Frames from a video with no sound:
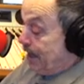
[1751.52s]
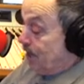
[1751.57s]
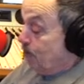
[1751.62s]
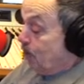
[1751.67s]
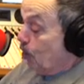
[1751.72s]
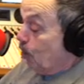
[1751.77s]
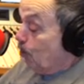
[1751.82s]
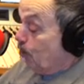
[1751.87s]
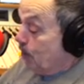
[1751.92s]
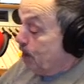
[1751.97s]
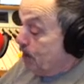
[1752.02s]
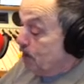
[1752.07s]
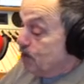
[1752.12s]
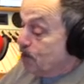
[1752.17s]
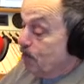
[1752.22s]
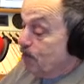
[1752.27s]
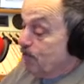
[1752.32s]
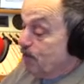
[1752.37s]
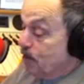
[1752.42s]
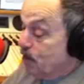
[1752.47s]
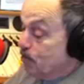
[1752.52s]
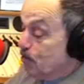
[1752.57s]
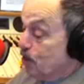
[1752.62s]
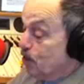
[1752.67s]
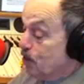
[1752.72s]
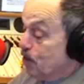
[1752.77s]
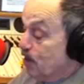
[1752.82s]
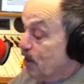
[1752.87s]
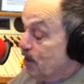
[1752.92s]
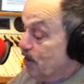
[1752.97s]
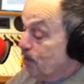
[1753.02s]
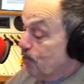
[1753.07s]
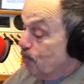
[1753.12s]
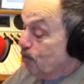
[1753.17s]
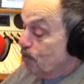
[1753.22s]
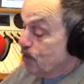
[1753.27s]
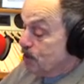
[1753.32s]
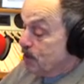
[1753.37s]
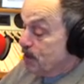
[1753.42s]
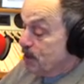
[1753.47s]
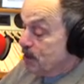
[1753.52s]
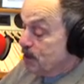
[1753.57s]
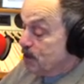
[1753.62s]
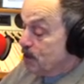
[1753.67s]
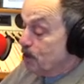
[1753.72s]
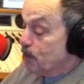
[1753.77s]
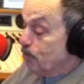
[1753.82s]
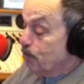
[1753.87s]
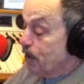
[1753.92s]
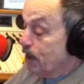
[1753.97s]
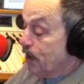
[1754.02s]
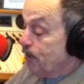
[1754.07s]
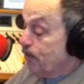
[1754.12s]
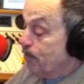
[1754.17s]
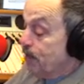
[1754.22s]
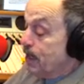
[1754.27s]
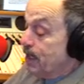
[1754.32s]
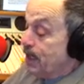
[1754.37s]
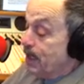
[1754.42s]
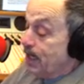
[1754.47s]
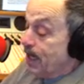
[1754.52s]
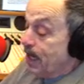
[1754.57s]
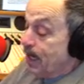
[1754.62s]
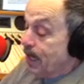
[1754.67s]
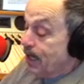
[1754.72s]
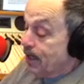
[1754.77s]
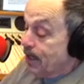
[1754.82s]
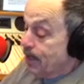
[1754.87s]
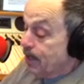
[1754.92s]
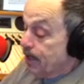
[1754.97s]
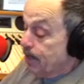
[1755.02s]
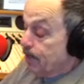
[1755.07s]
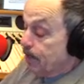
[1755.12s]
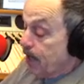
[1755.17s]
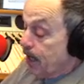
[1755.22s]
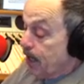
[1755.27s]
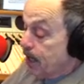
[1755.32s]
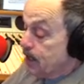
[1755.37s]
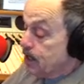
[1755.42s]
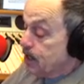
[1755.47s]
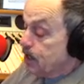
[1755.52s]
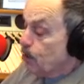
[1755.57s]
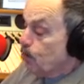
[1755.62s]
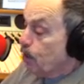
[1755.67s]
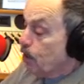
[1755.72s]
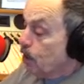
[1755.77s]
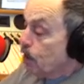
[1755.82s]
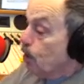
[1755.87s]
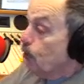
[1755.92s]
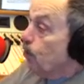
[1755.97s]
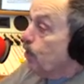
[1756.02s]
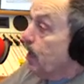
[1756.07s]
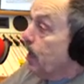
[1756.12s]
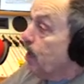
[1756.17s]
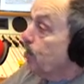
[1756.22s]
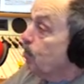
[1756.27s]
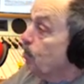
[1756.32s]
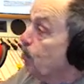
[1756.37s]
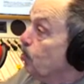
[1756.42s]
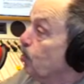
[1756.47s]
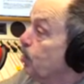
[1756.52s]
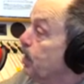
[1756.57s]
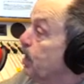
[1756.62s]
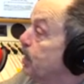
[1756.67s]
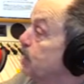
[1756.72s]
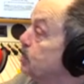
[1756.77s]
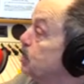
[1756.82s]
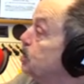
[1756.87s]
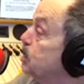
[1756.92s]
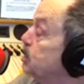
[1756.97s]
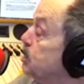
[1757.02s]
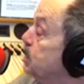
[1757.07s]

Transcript: I'm hoping it's on Facebook Live, but we'll see in a little bit. And as they work their way out, I'm going to ask you to